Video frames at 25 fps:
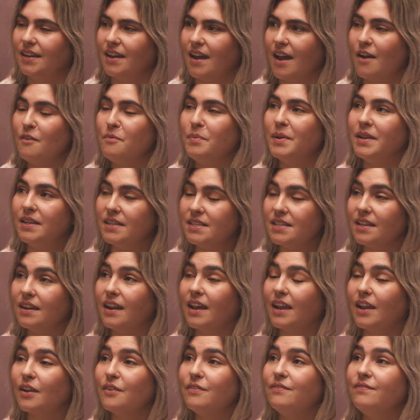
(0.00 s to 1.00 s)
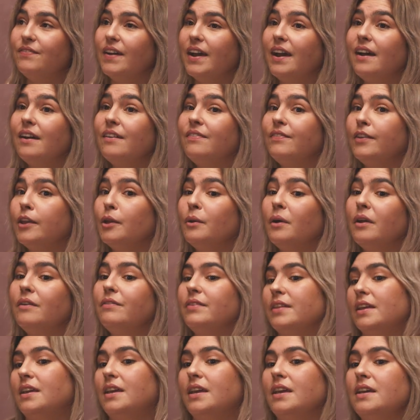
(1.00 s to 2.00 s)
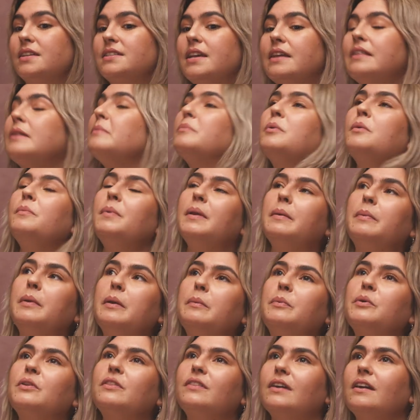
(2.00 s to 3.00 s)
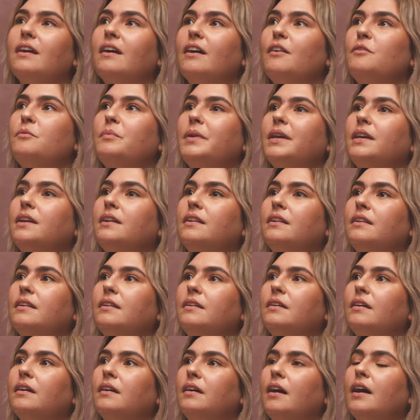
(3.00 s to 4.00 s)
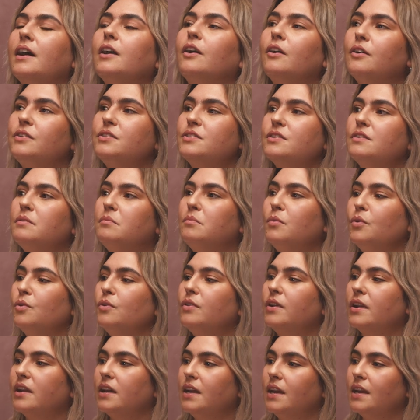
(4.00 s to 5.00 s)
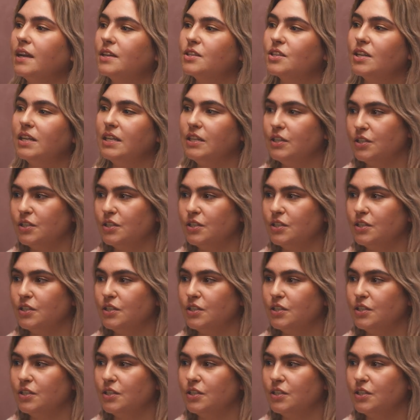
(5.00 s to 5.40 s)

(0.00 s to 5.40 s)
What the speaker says: I've been to like a fair few over the years. I think probably people think I go to them more than I actually